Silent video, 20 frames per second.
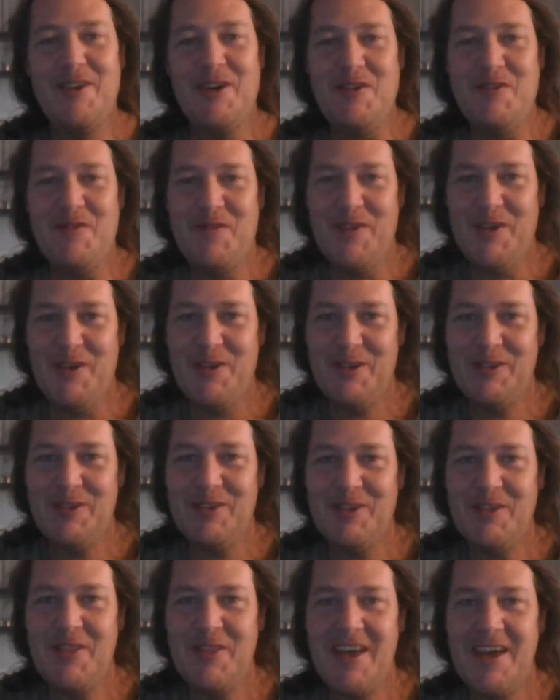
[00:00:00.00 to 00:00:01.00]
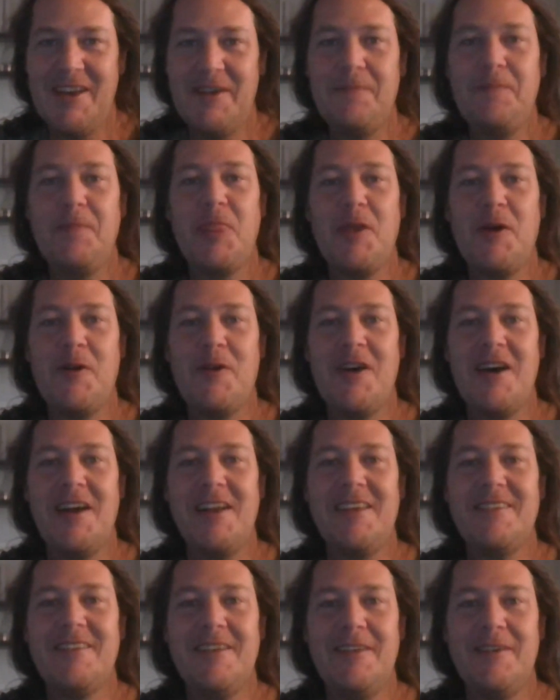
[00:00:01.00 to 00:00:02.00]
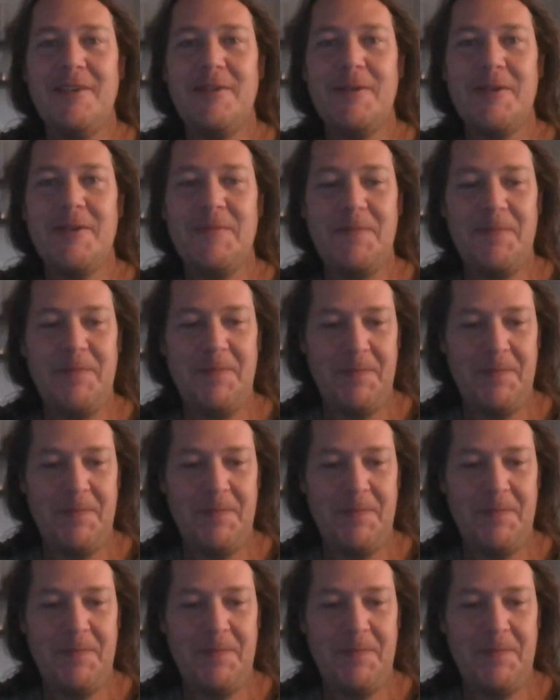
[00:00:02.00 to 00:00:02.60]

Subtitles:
don't focus on that. All right, let's get into it.